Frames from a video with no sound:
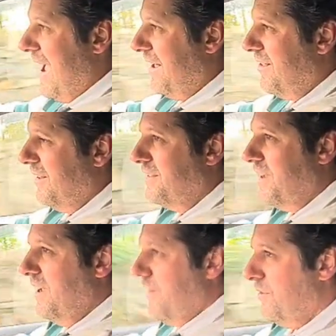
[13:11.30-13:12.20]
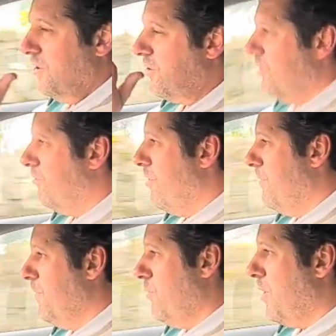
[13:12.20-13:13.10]
excellent. If you look in the rear
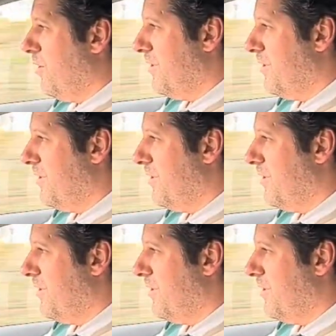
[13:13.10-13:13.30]
view mirror,